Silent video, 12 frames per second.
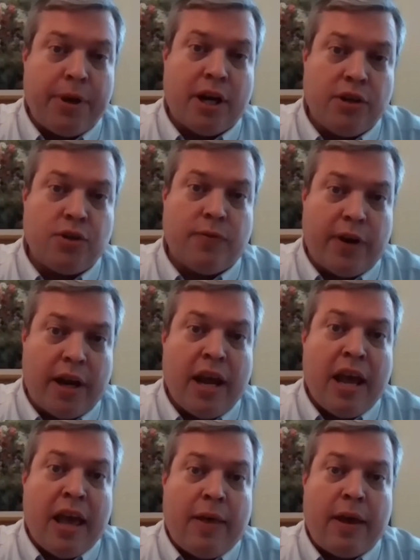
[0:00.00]
And because of
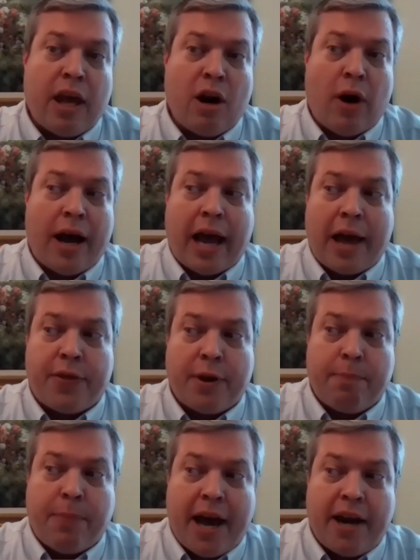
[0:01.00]
it, I
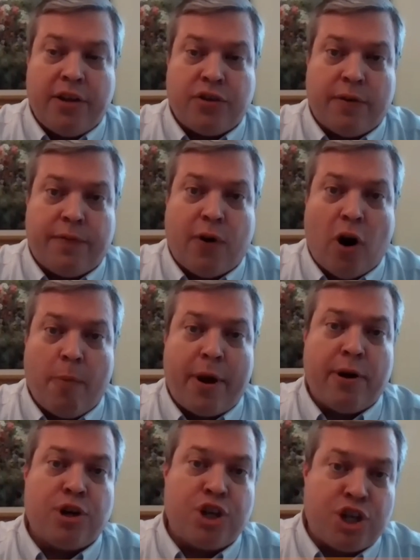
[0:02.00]
think Biden is in a
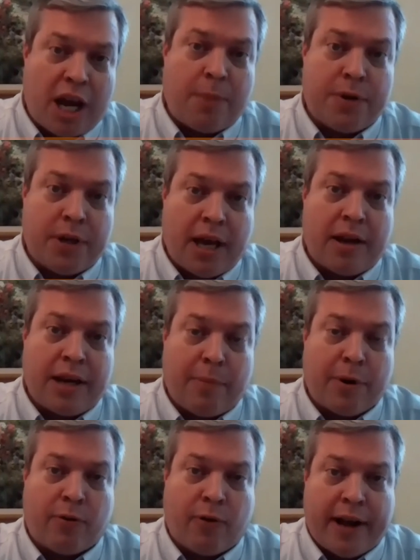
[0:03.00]
far better shape to get
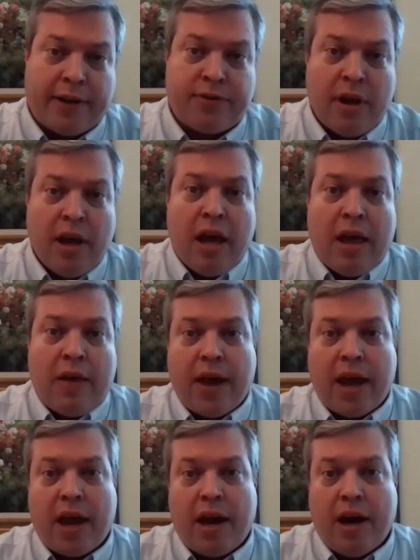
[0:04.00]
Democrats
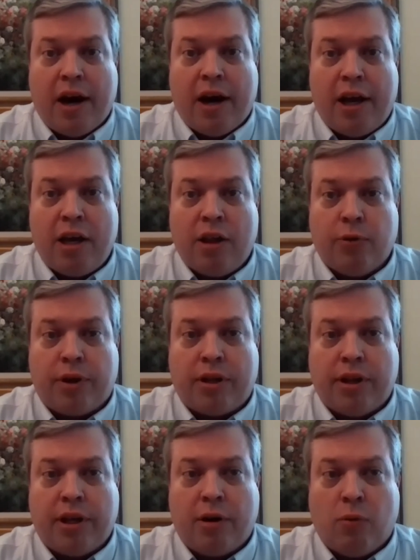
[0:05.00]
than Hillary
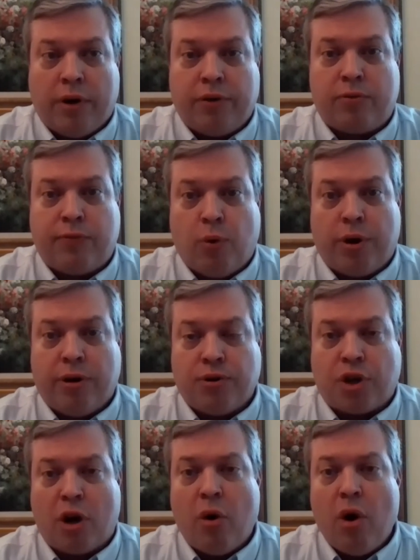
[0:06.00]
Clinton was 4
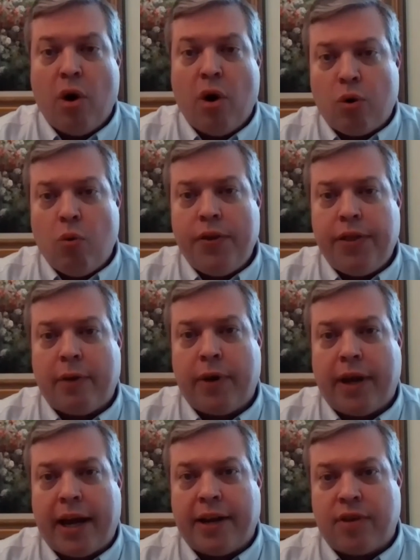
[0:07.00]
years ago. Look, one thing
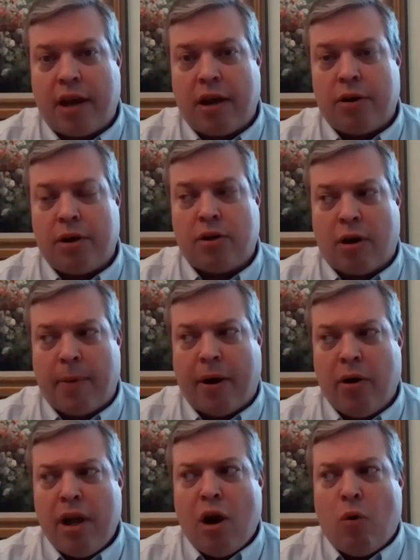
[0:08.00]
got to talk
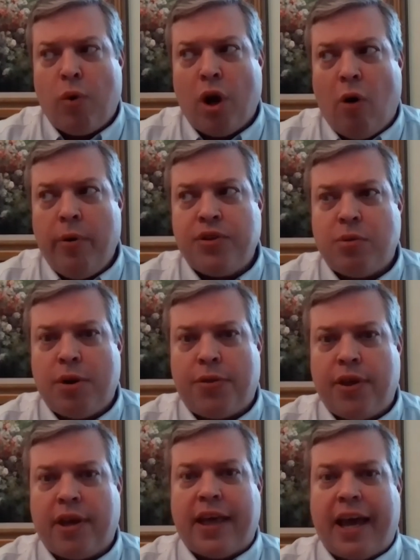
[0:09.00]
about, we always seem
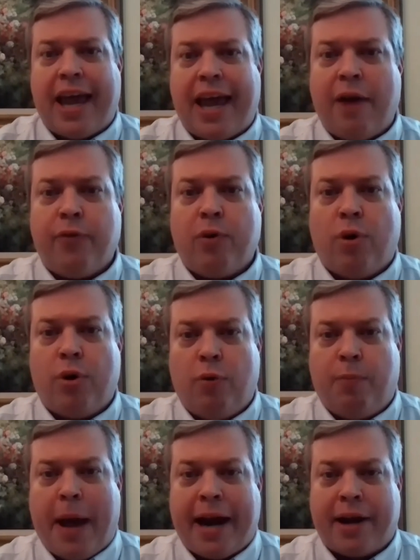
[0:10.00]
to think that everyone
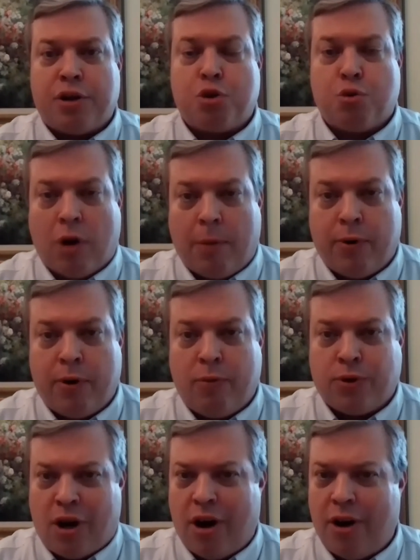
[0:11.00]
who backed Trump
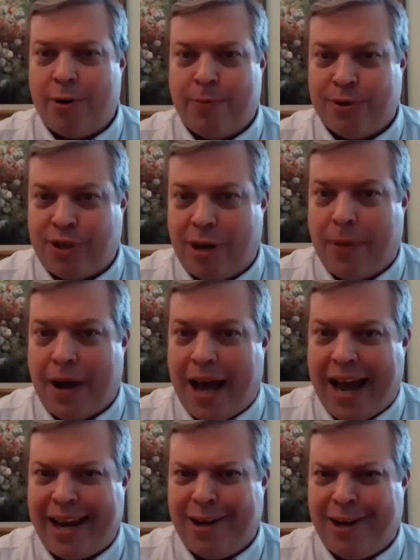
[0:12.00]
was 100%
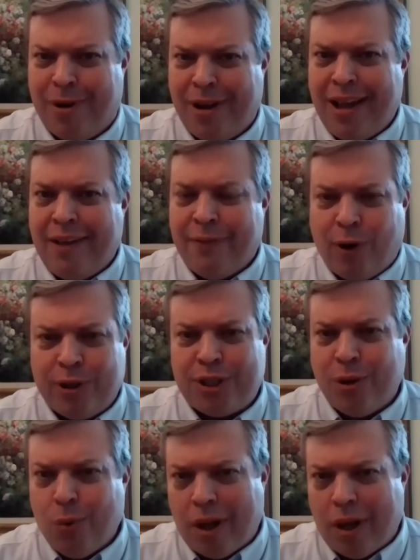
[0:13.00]
behind him.
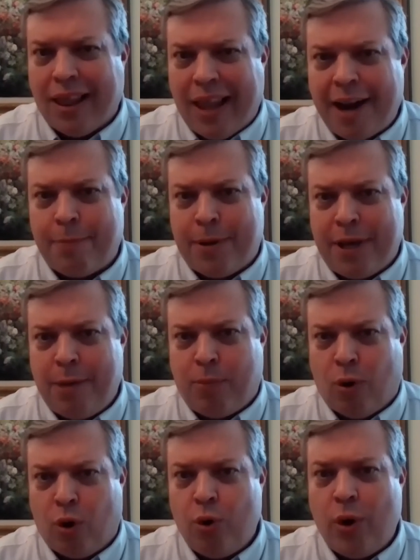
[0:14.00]
Folks, there were a lot of
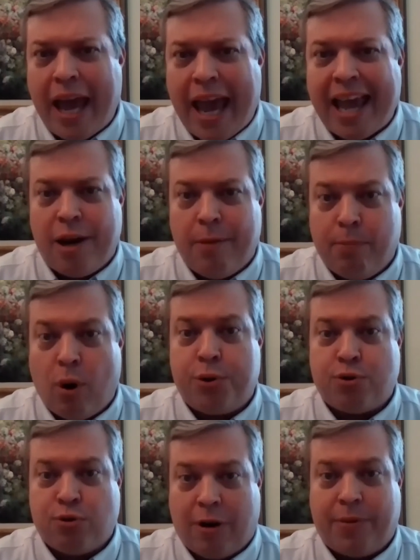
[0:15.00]
people who hated
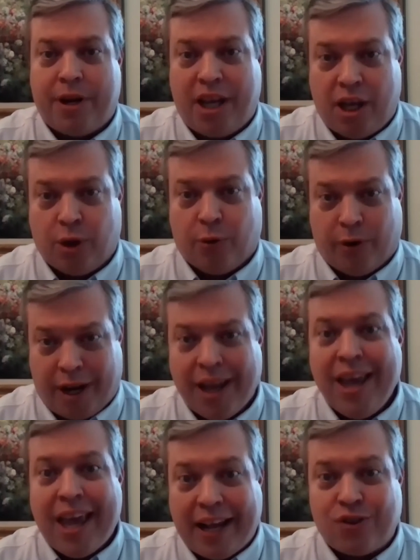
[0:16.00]
both Trump and
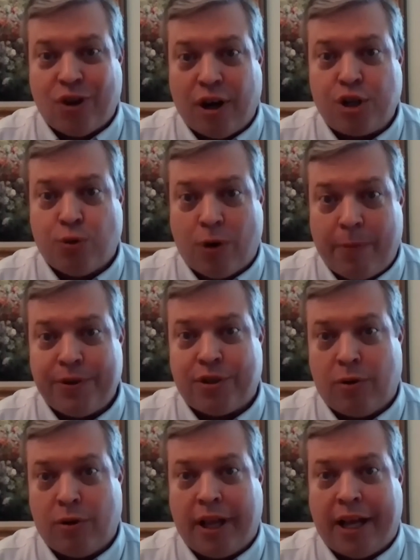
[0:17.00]
Hillary and saw Trump
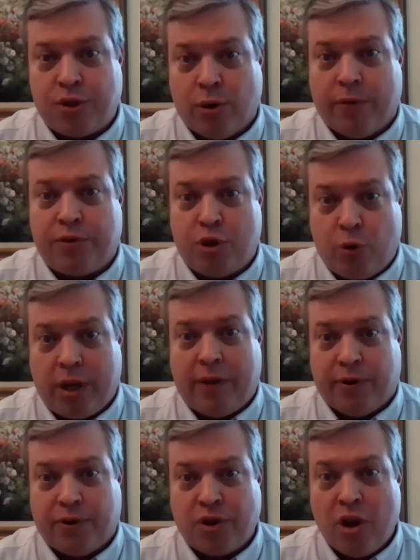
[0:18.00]
as the lesser of two
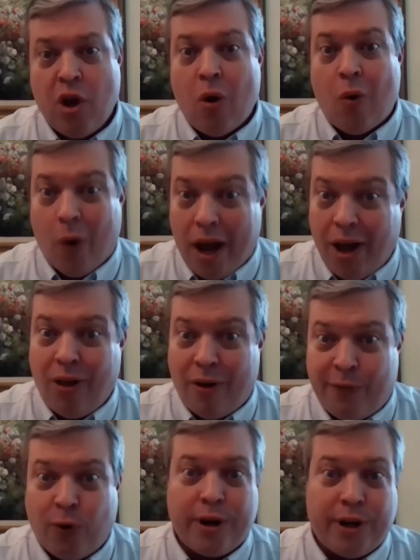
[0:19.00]
evils.
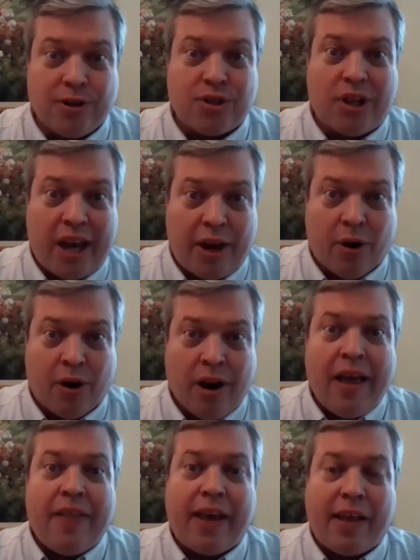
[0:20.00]
Well, 4 years
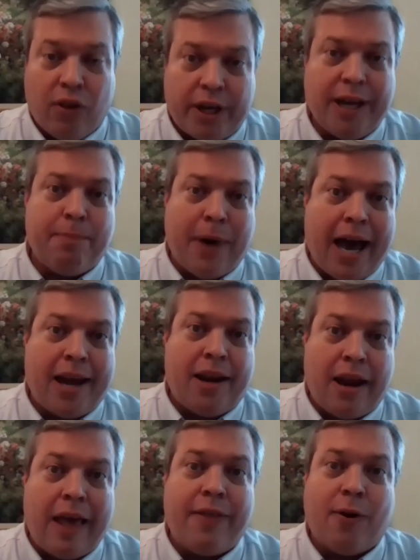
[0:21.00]
later, they look at
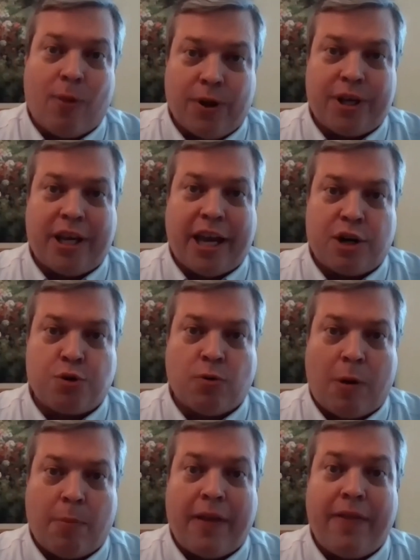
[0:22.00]
Biden and they're looking at
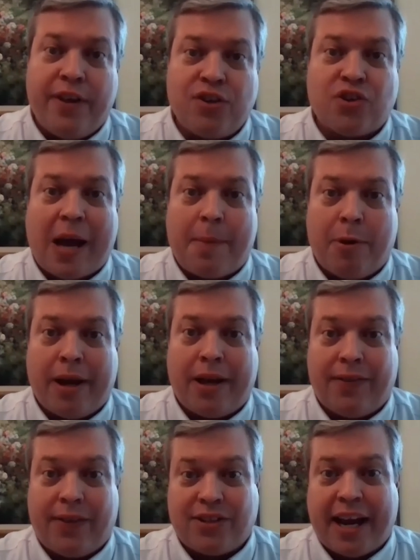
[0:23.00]
Trump, and this time they're
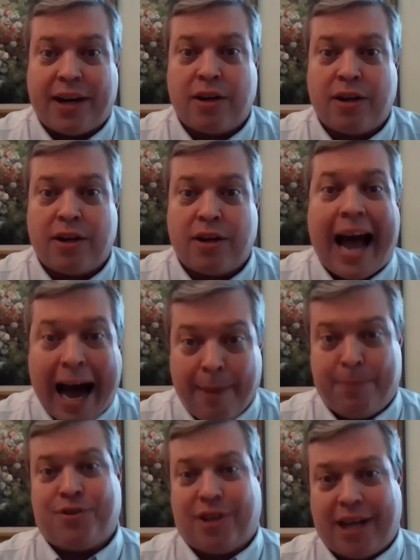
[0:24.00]
making the exact
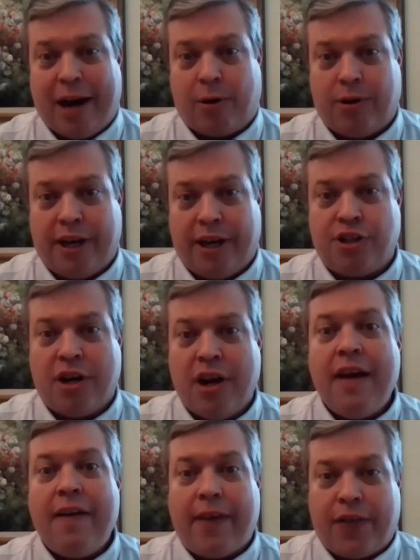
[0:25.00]
opposite
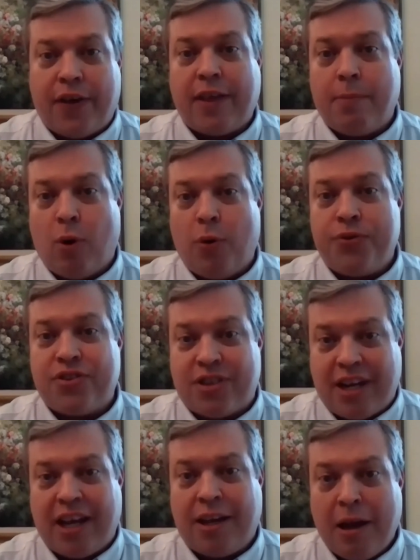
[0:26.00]
calculation. They think they both
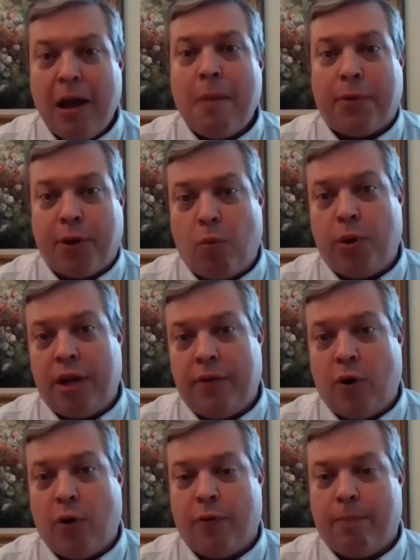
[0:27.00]
stink, but they're
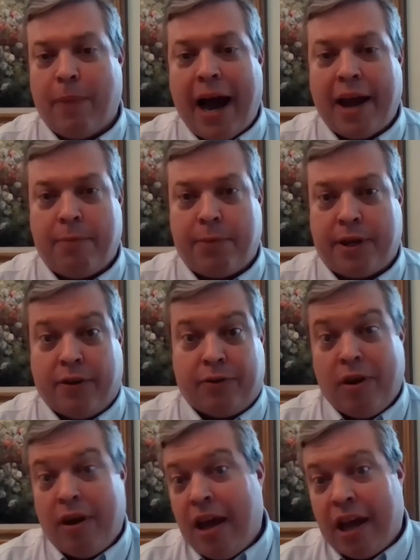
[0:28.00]
willing to vote for Biden
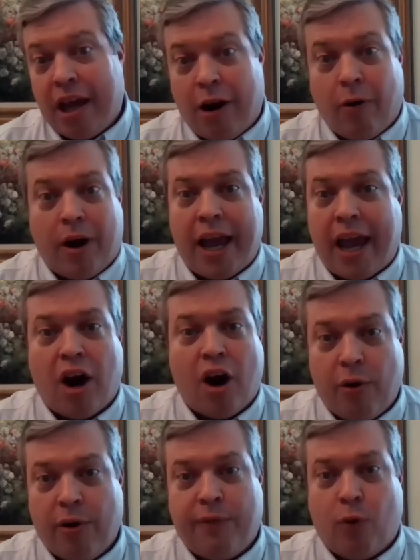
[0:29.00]
because, hey,
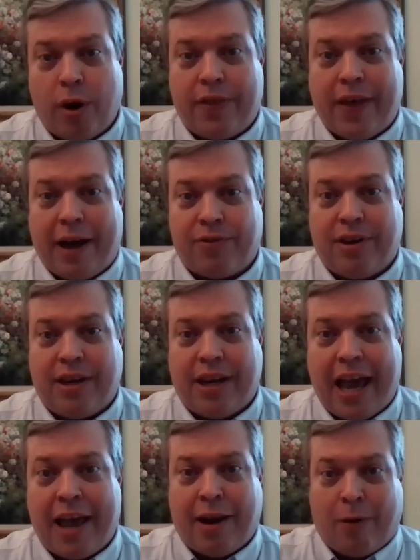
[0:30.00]

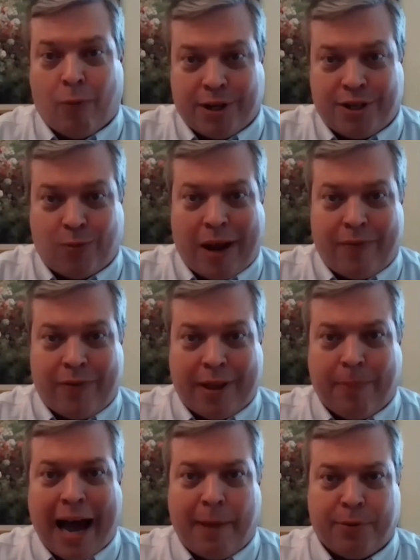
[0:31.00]
140,000 dead, and we're just
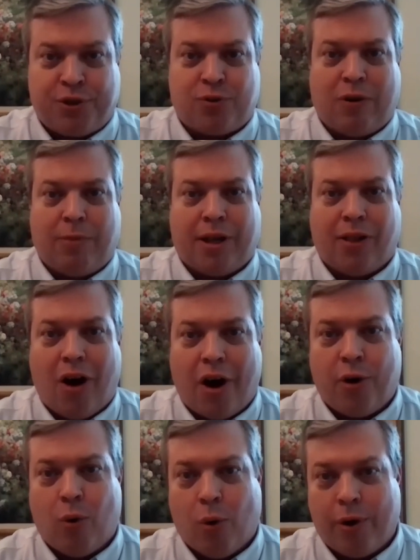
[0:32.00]
waving the Bible screaming
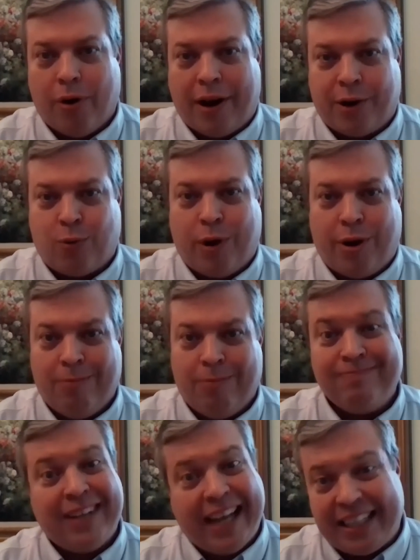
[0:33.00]
law and order on
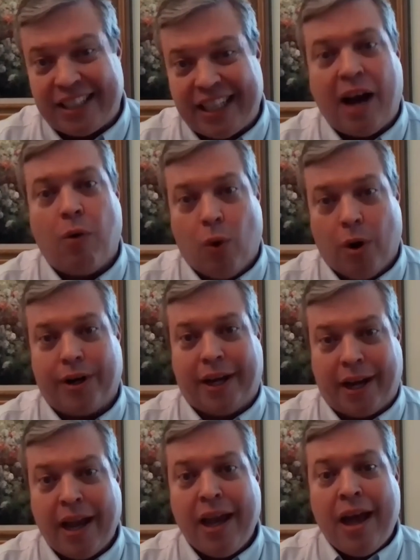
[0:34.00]
Twitter. It's not
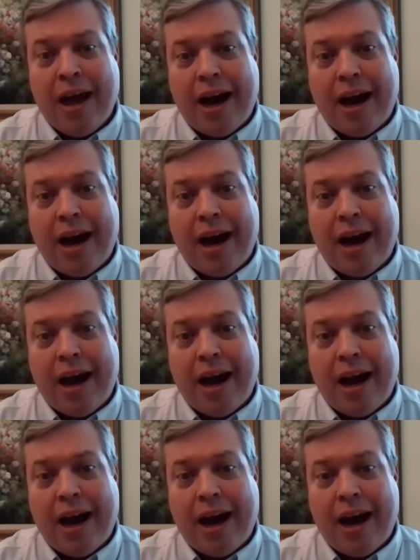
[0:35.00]
working.